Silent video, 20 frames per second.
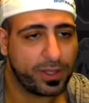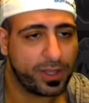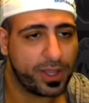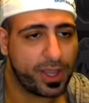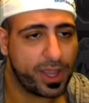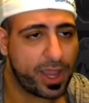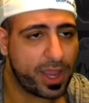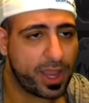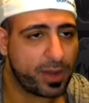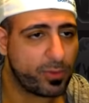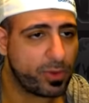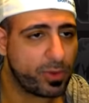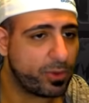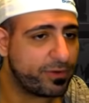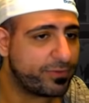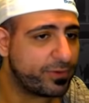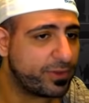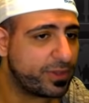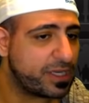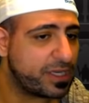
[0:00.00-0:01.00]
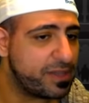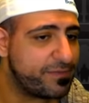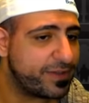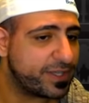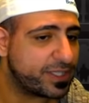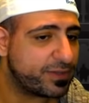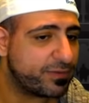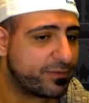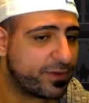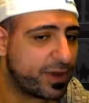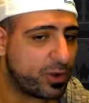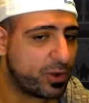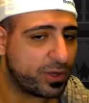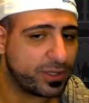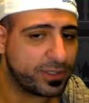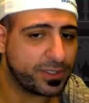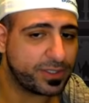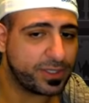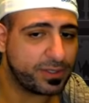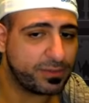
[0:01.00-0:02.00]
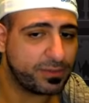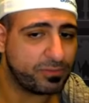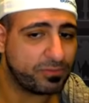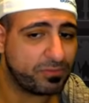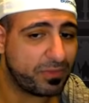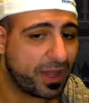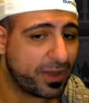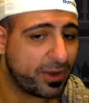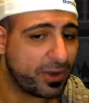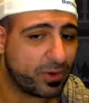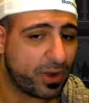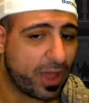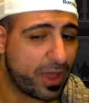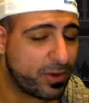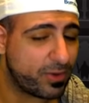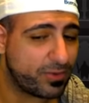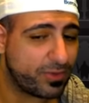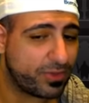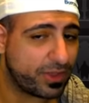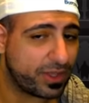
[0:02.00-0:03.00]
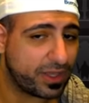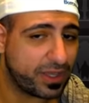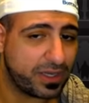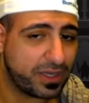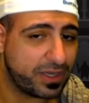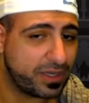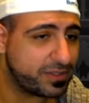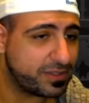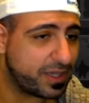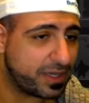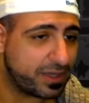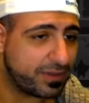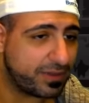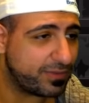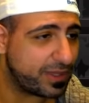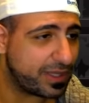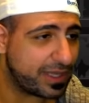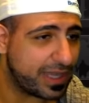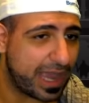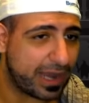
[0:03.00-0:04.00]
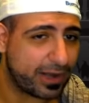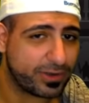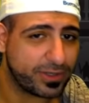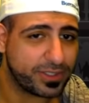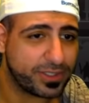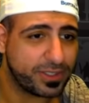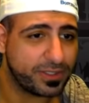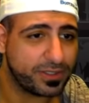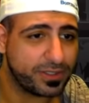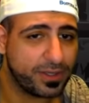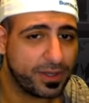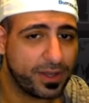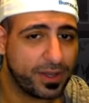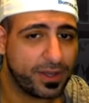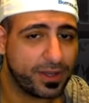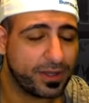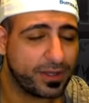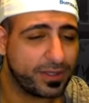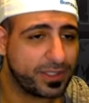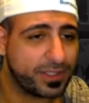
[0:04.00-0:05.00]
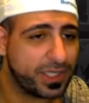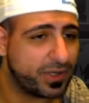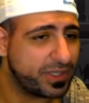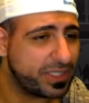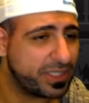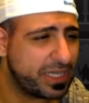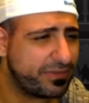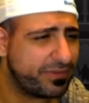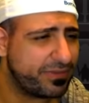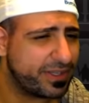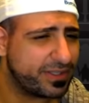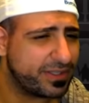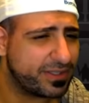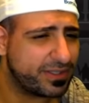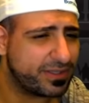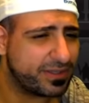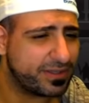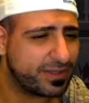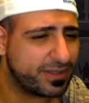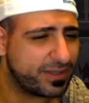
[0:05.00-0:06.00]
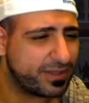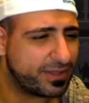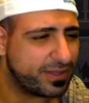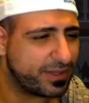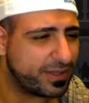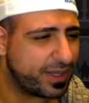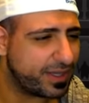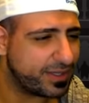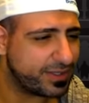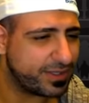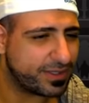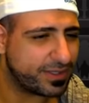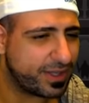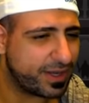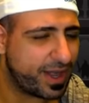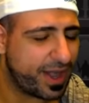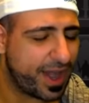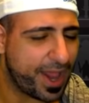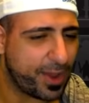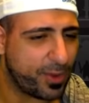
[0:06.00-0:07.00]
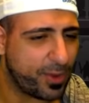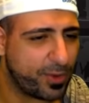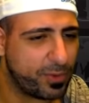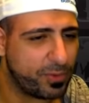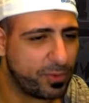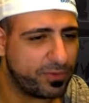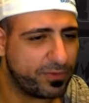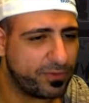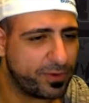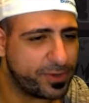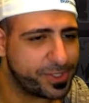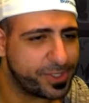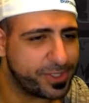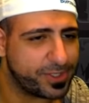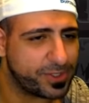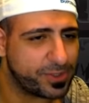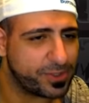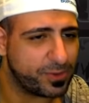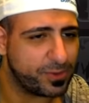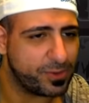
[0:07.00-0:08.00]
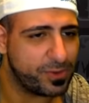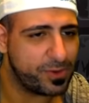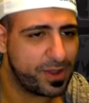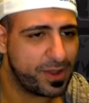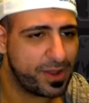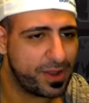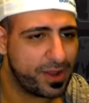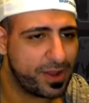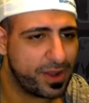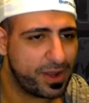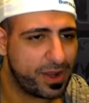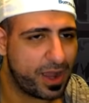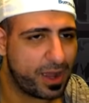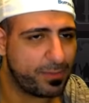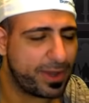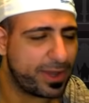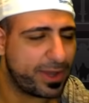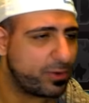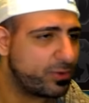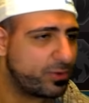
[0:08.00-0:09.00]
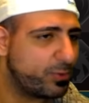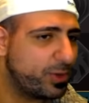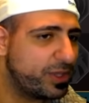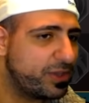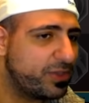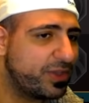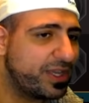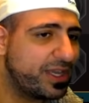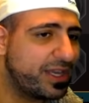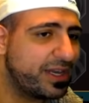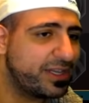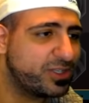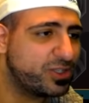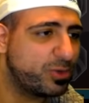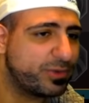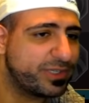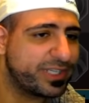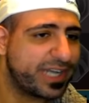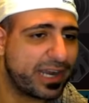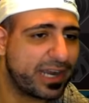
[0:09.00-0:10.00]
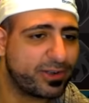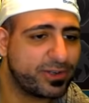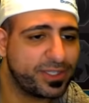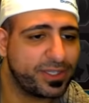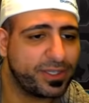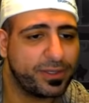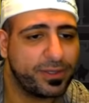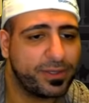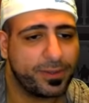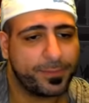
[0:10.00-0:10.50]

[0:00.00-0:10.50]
And we went for the defensive route because I don't think he needs any of the accuracies, because decreased defense, his is not an AoE version, so I don't really think he needs too much accuracy.